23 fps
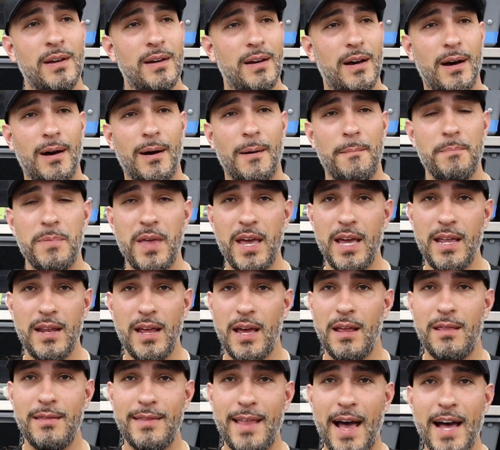
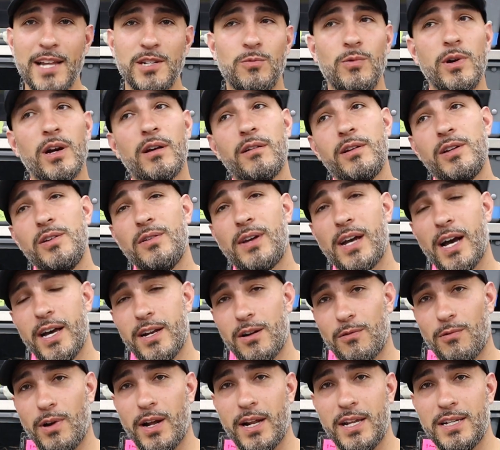And that's where you kind
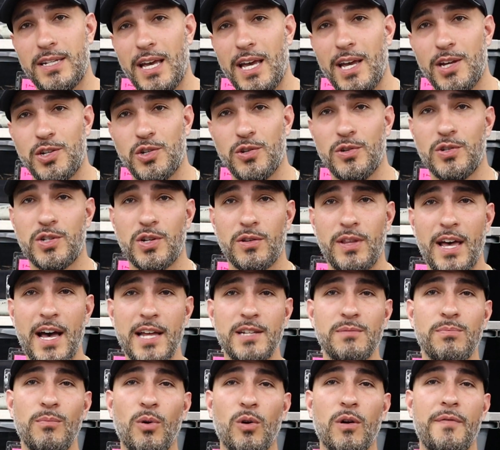of run into issues. So
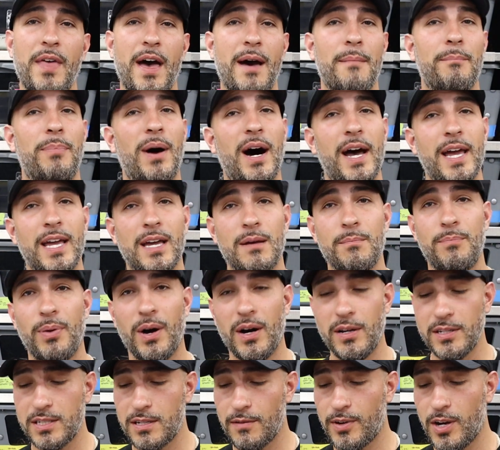that's more of that buying
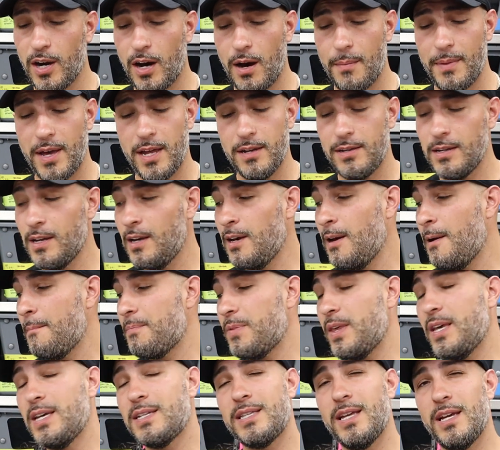impulsive comment,
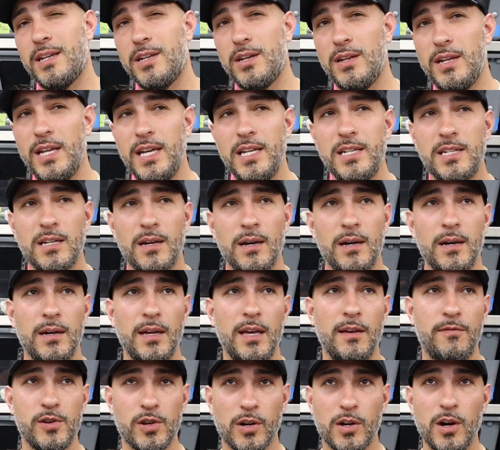is that you need to,
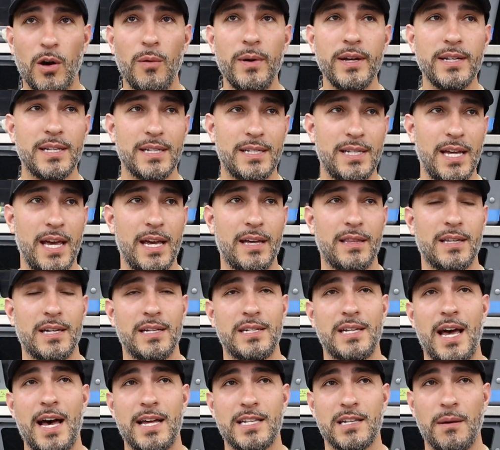if you're going to take
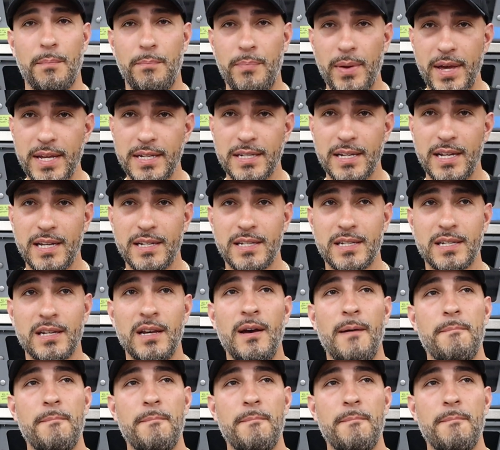this as a business